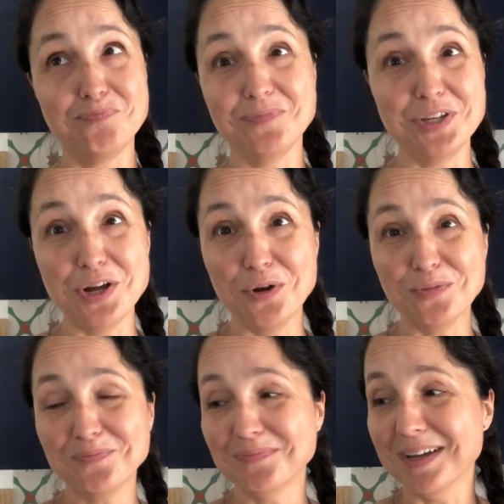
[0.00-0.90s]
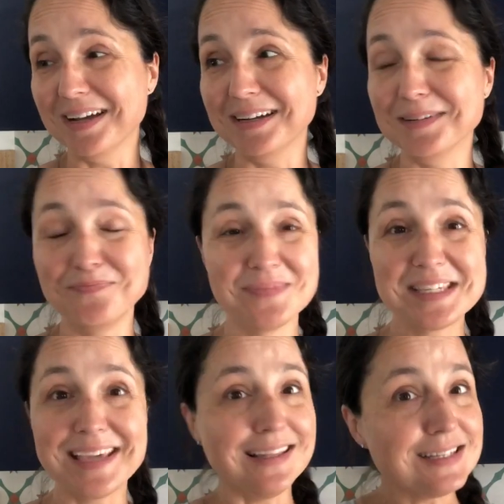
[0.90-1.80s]
you know,
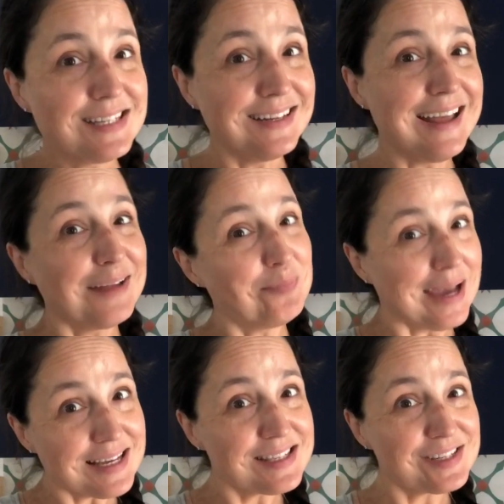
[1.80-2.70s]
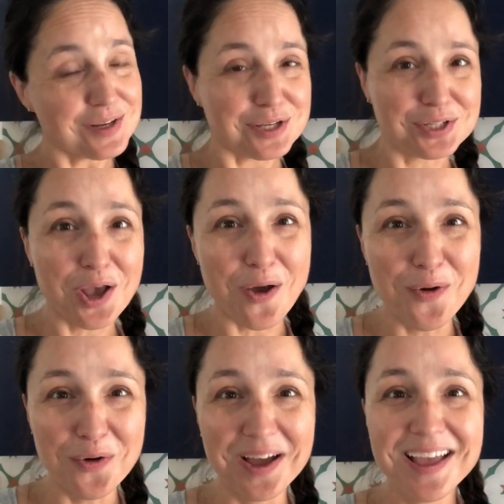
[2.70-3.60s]
skeleton at best,
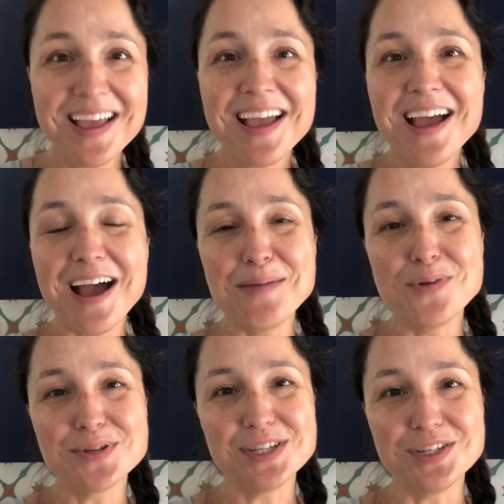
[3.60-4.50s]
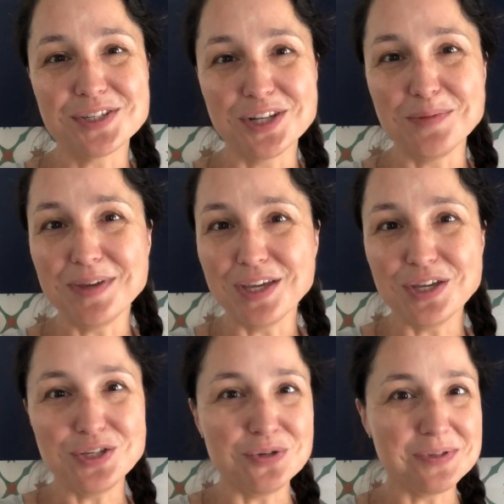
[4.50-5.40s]
so I'm mostly just going to be
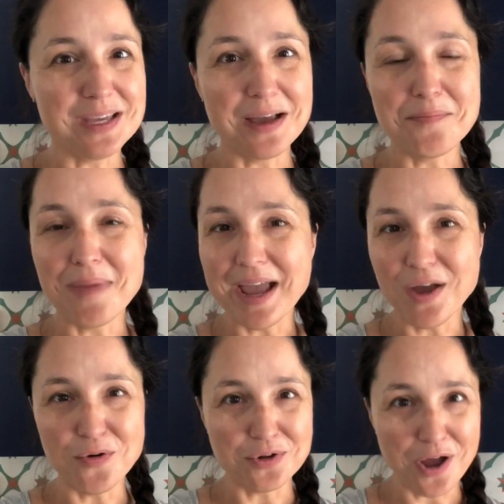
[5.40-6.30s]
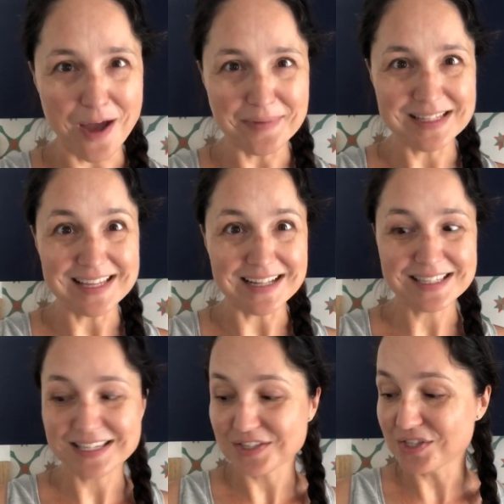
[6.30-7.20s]
using my own common
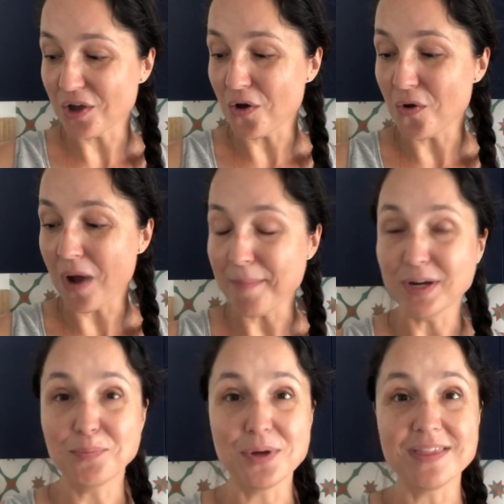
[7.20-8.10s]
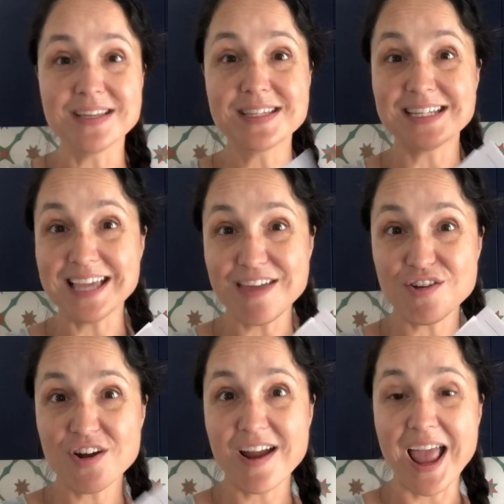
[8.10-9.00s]
sense. So I'm going to put this
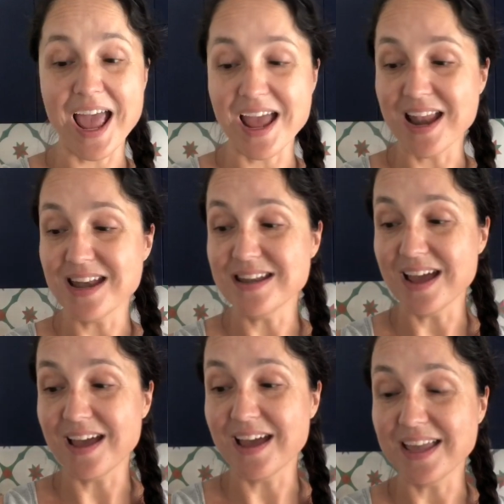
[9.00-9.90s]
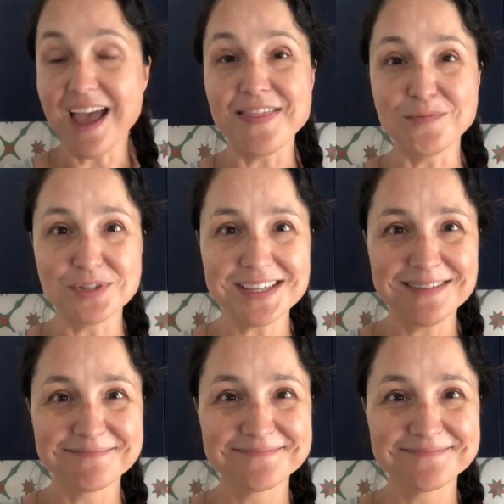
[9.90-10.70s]
together, and yeah, and then we'll see.